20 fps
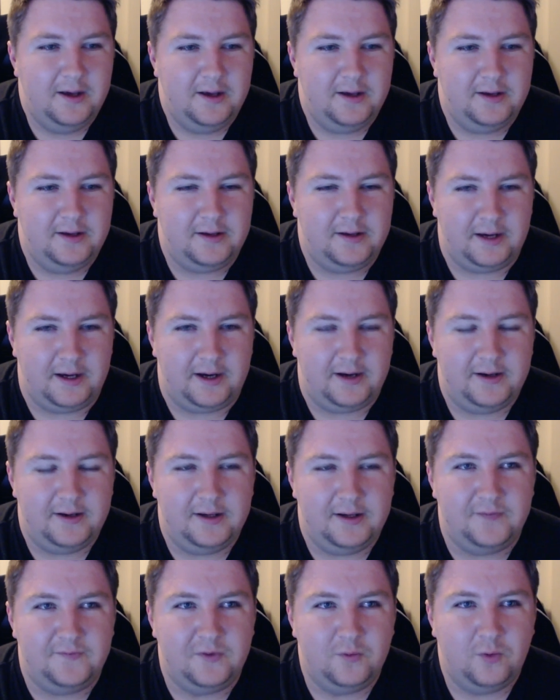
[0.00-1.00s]
yeah,
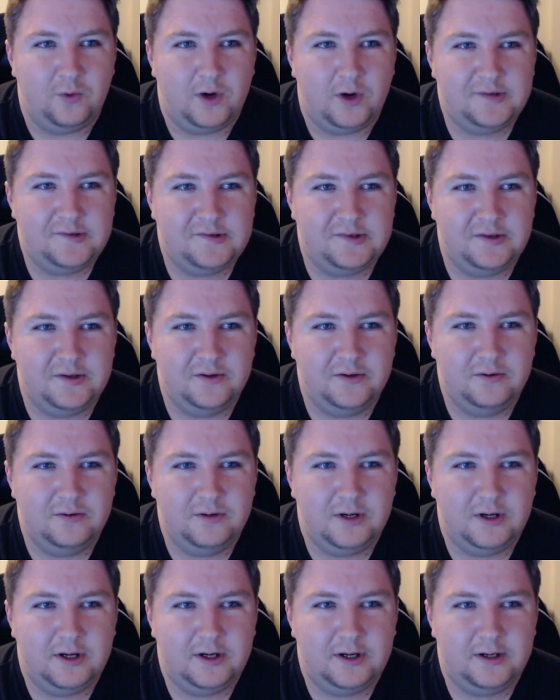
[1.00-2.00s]
if you want to
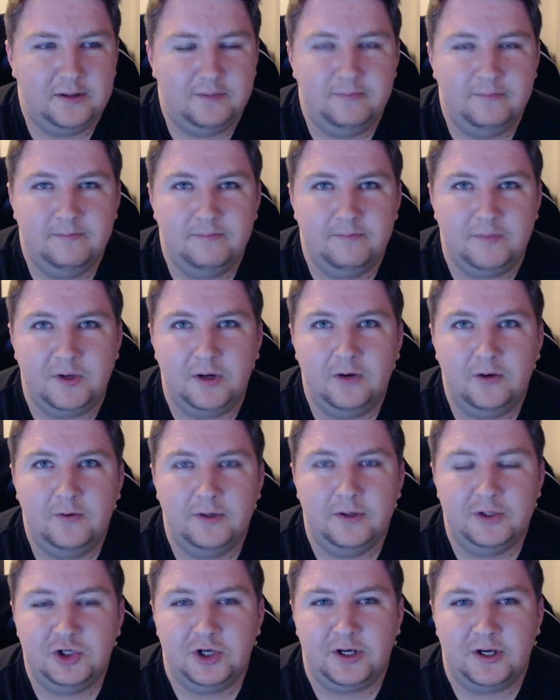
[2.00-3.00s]
uh, go
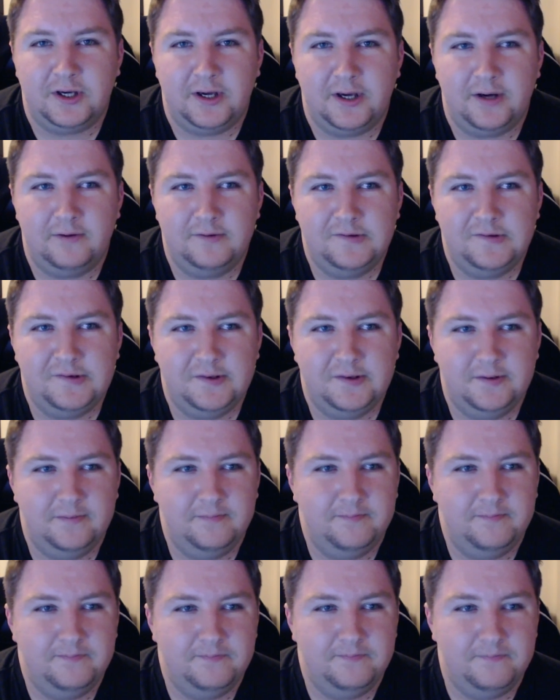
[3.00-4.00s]
and check out
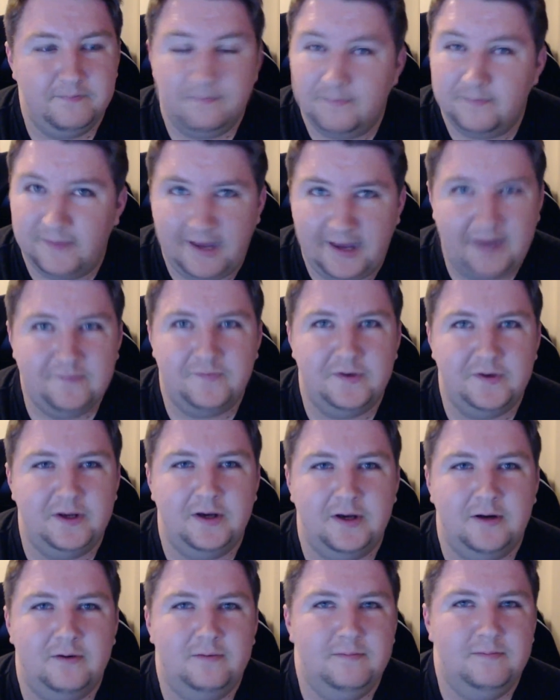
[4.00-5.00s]
that
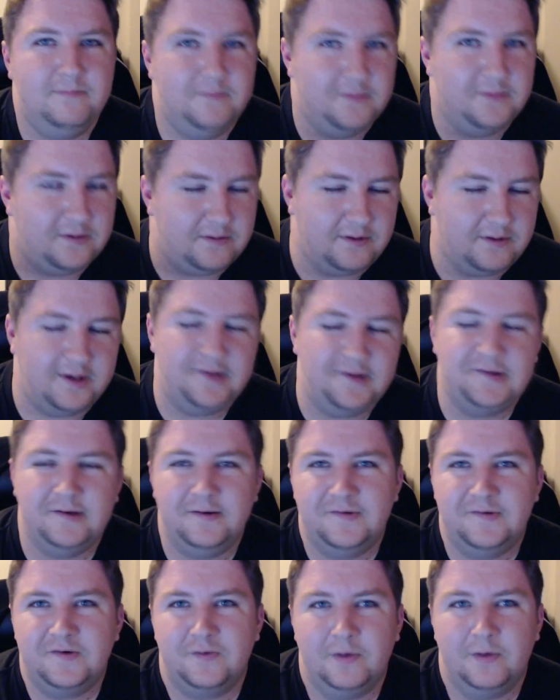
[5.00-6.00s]
video, links in
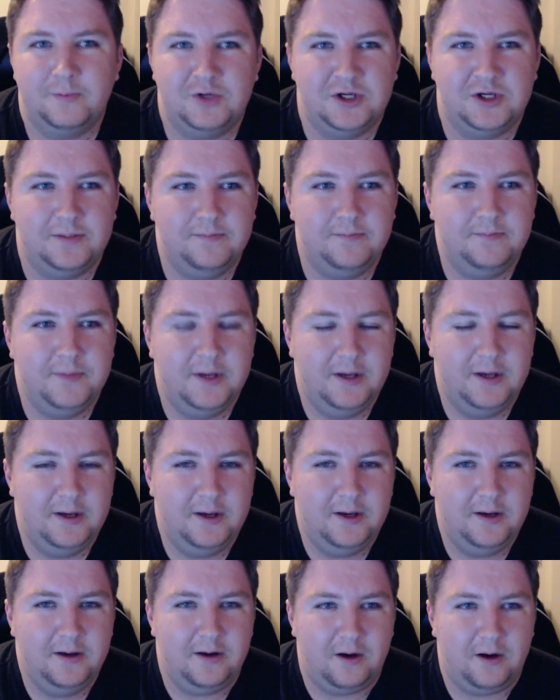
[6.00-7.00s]
the description.
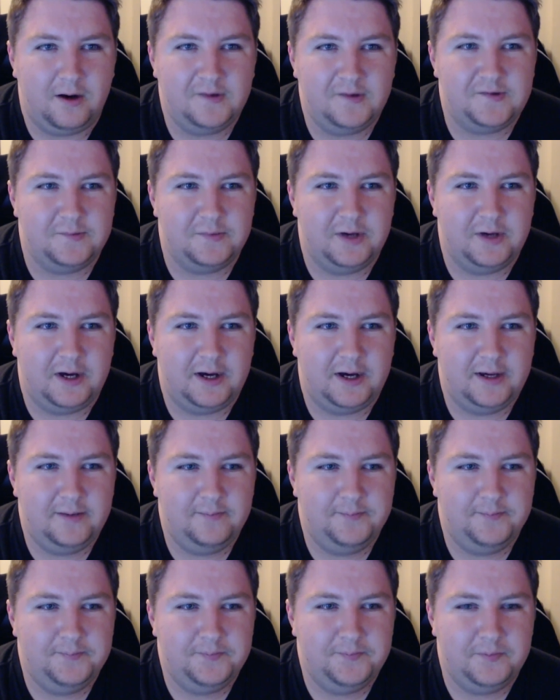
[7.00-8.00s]
Awesome guy,
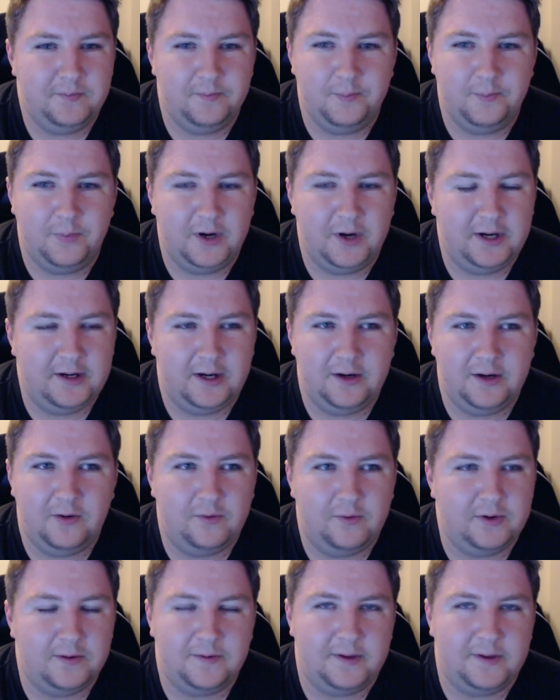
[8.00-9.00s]
but I don't
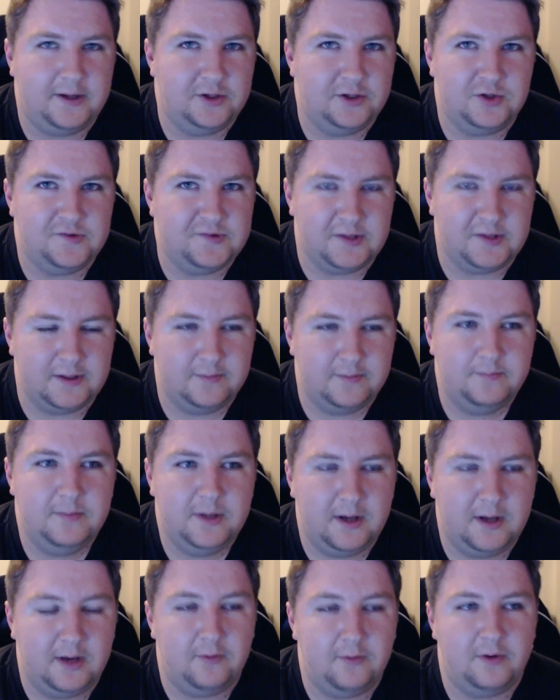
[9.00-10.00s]
want to thank just him.
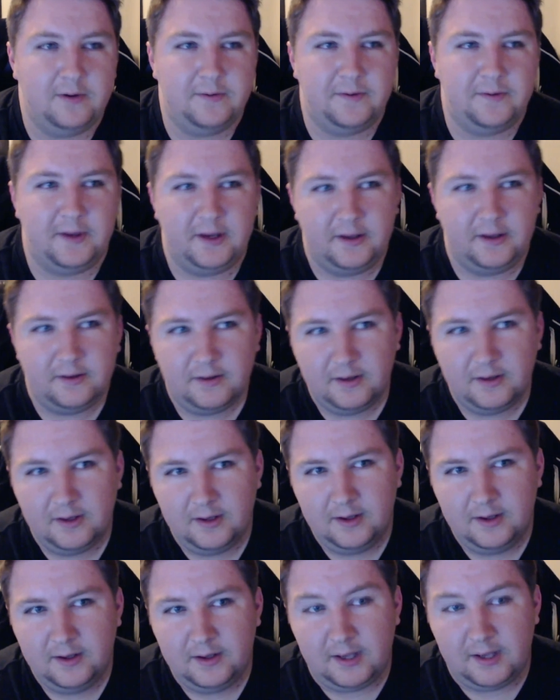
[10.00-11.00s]
I want to thank
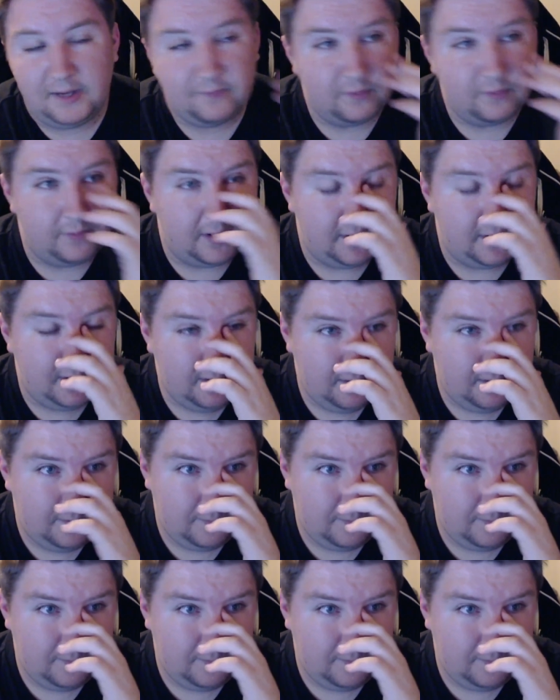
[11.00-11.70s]
everybody